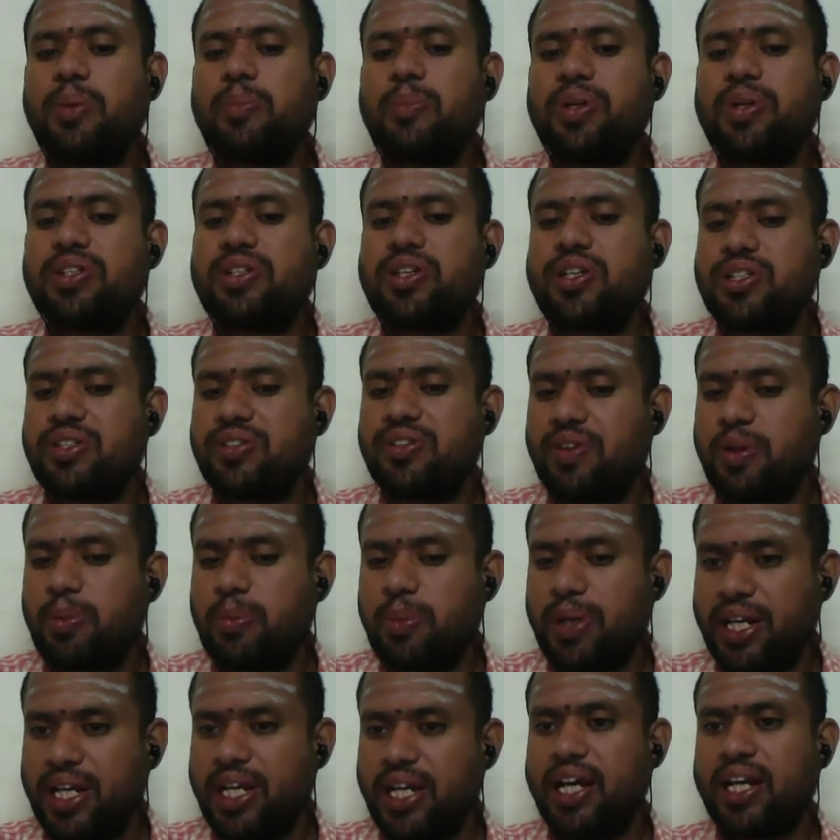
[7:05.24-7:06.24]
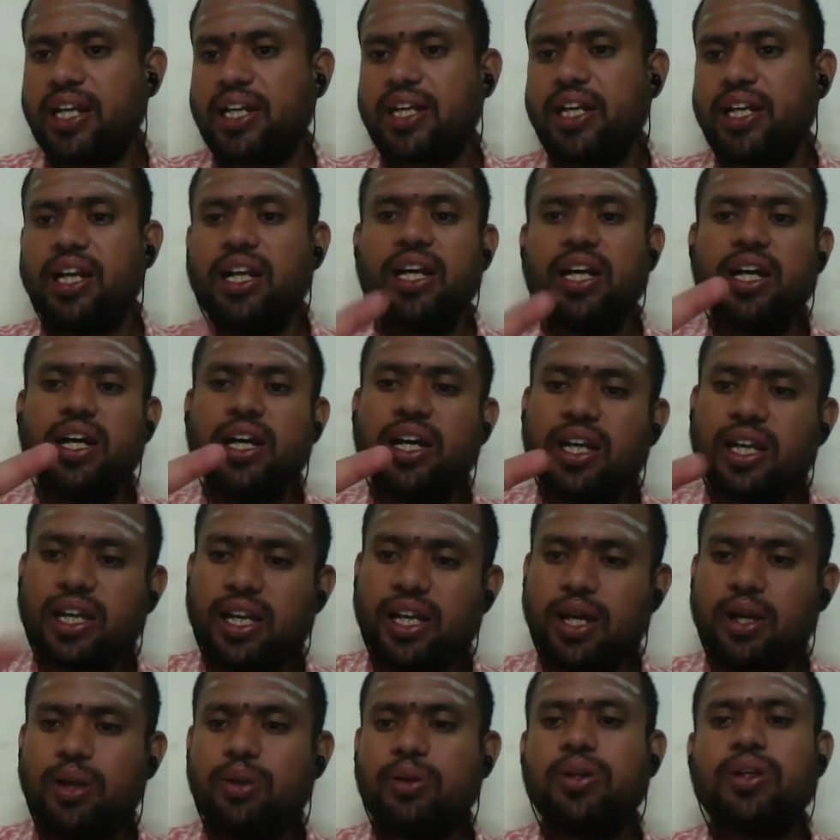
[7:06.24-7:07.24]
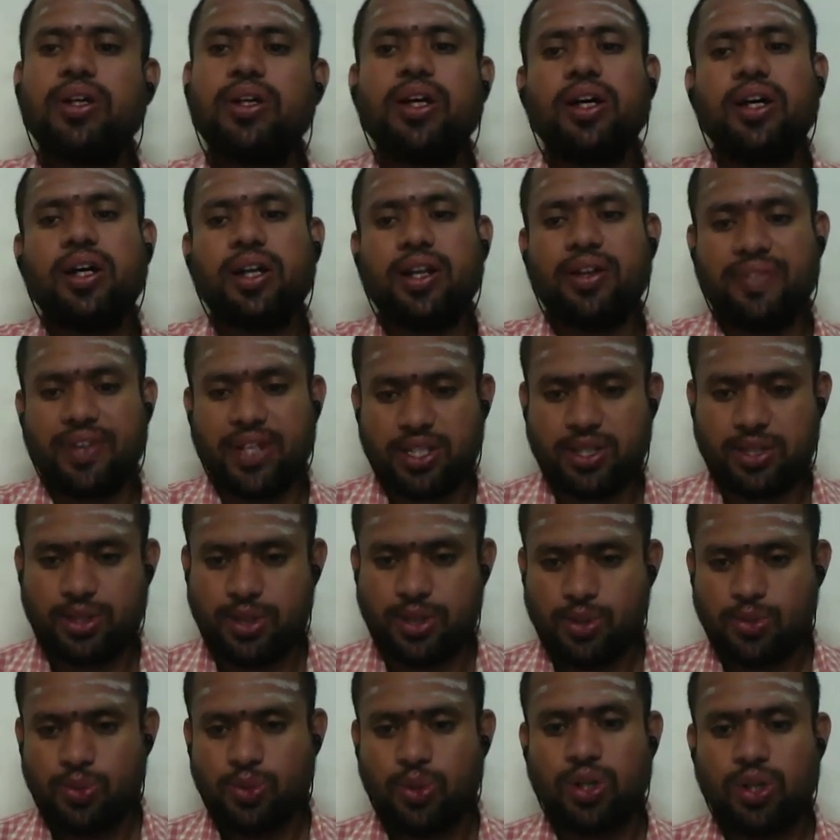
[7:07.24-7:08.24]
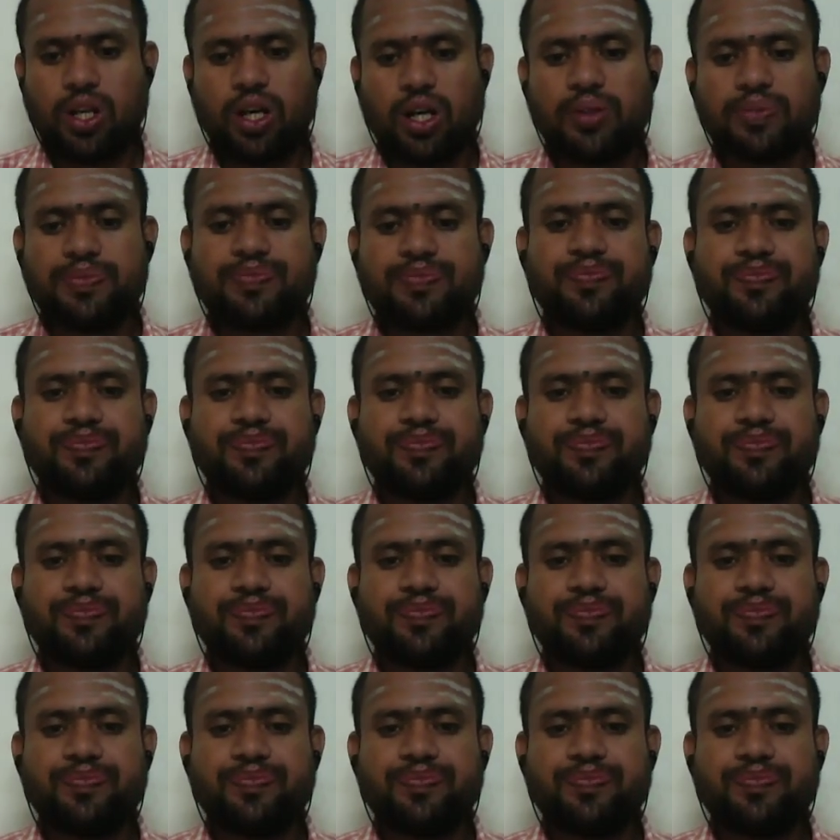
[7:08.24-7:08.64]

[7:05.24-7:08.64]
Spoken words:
depreciation will be deducted. Here reverse, ulta.